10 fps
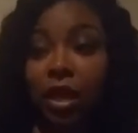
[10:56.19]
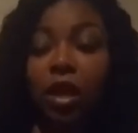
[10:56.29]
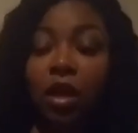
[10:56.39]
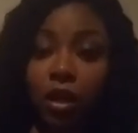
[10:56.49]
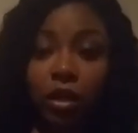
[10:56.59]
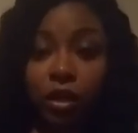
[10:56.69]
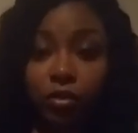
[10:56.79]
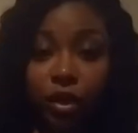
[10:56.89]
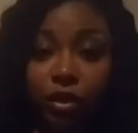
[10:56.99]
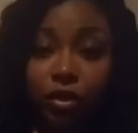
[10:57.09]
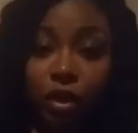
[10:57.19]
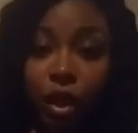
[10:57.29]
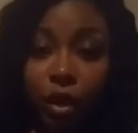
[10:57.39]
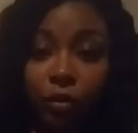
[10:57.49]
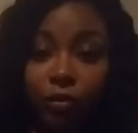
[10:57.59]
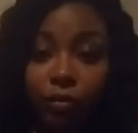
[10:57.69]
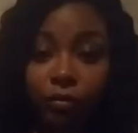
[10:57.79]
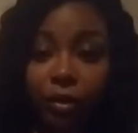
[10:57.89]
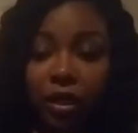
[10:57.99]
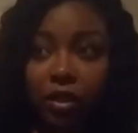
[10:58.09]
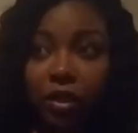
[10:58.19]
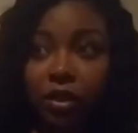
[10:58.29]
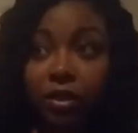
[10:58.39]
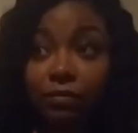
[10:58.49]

then you're good to go. Because